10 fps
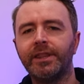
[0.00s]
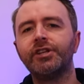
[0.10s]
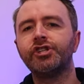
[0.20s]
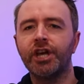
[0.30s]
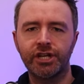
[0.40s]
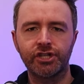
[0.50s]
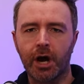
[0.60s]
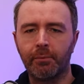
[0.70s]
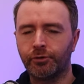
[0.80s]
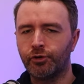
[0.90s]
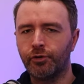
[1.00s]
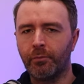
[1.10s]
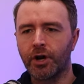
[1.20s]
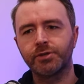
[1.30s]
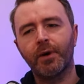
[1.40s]
when they change up too
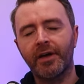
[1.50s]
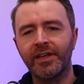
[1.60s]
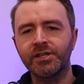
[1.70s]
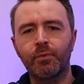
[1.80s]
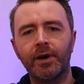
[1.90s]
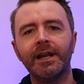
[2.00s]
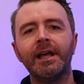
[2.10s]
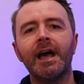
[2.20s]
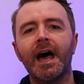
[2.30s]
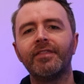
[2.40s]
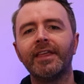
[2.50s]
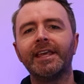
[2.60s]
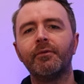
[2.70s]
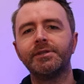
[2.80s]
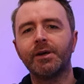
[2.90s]
much. But in this one, I
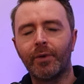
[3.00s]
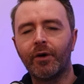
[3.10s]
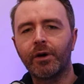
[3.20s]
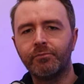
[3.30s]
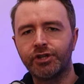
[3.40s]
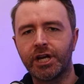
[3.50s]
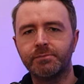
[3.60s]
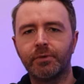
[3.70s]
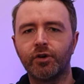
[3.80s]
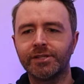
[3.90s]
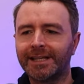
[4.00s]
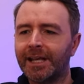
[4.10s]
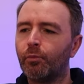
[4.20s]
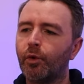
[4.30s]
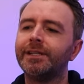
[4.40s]
think it was a welcome change because I
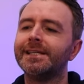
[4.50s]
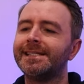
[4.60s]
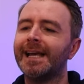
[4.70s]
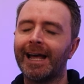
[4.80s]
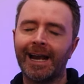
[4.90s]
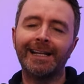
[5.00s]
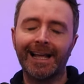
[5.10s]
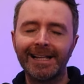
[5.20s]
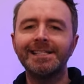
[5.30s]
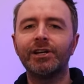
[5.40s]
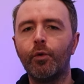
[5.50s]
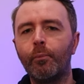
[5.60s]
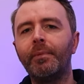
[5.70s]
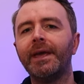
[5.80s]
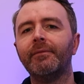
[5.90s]
didn't want to see an identity
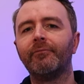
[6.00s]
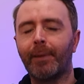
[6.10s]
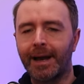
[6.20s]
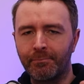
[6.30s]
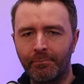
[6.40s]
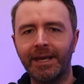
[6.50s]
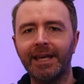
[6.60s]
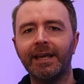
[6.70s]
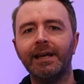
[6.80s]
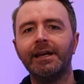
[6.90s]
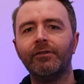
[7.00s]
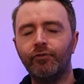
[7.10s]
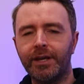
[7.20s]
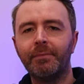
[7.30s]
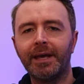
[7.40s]
identical beat by beat
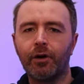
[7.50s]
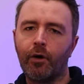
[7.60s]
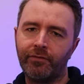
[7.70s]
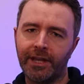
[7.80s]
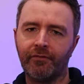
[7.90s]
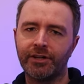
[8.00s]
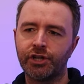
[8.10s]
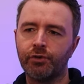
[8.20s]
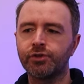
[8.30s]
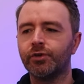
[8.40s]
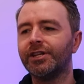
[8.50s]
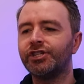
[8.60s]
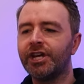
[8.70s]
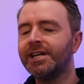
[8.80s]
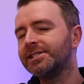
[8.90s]
remake of the original. So they
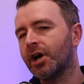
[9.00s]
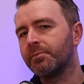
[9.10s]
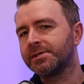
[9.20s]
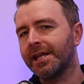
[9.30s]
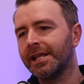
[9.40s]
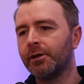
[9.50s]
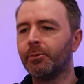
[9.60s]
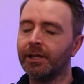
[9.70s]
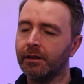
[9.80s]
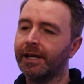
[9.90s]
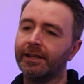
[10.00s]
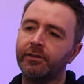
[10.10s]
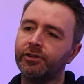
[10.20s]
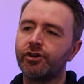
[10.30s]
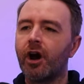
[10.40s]
changed it up slightly with like
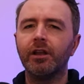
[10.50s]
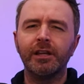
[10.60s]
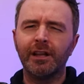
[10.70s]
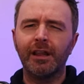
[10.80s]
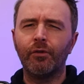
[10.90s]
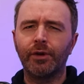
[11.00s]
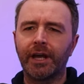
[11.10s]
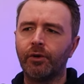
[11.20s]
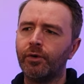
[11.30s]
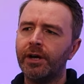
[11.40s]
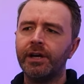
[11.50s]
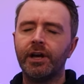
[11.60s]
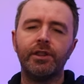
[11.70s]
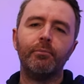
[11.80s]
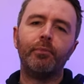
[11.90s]
Charlie, the little girl
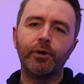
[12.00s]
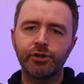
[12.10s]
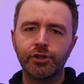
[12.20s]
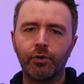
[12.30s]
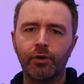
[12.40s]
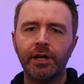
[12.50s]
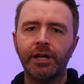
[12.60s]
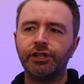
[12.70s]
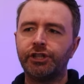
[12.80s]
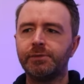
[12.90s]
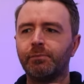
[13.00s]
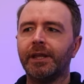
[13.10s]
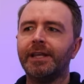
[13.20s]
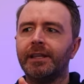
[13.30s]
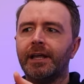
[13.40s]
in the bookstore. She's
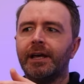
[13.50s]
playing